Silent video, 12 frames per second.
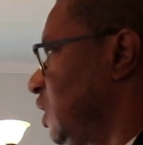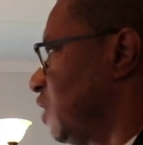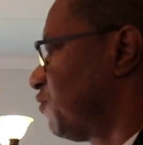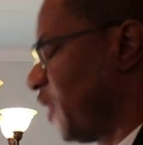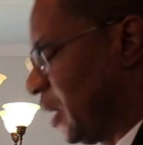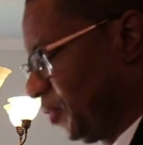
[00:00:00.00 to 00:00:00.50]

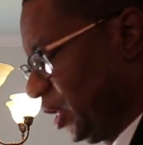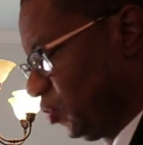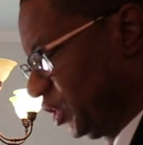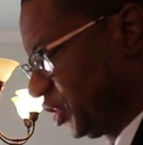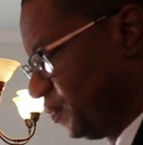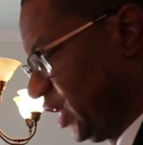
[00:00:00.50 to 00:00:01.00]
a family
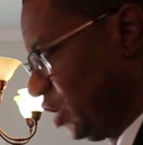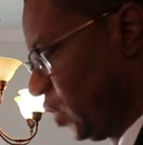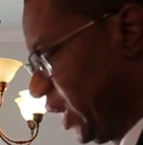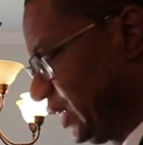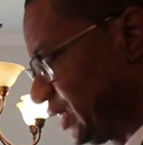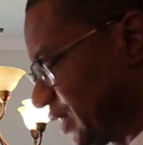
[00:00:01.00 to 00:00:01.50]
which in many
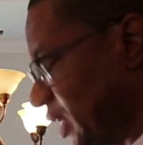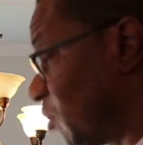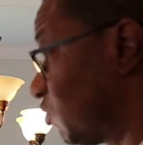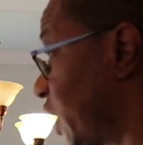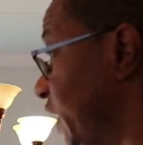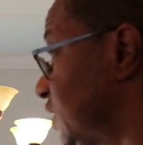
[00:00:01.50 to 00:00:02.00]
ways has
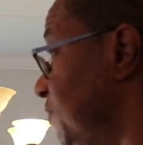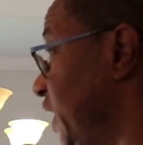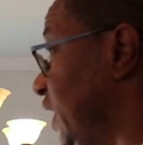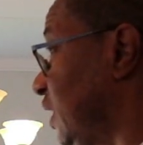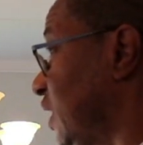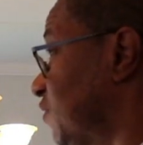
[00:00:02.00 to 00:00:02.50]
helped raise
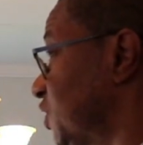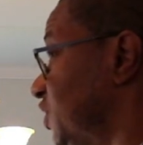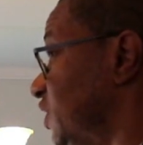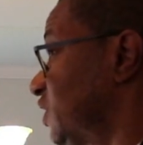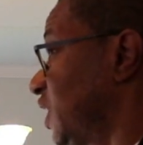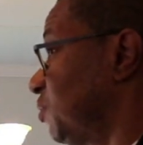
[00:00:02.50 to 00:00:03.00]
me ever
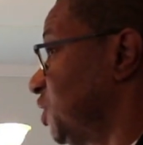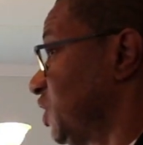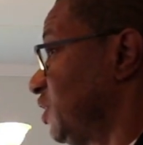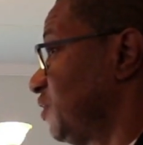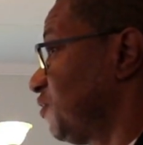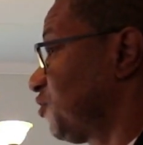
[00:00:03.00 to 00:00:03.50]
since I was
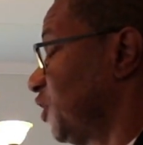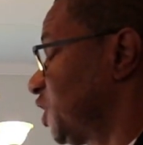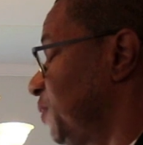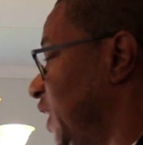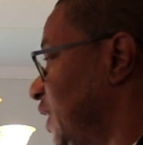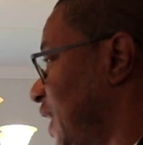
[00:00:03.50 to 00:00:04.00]
a
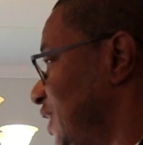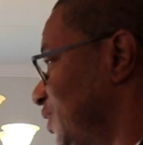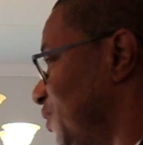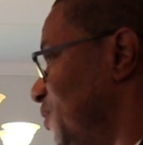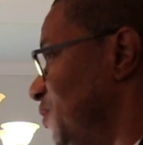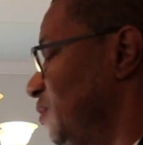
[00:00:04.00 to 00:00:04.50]
freshman in high school.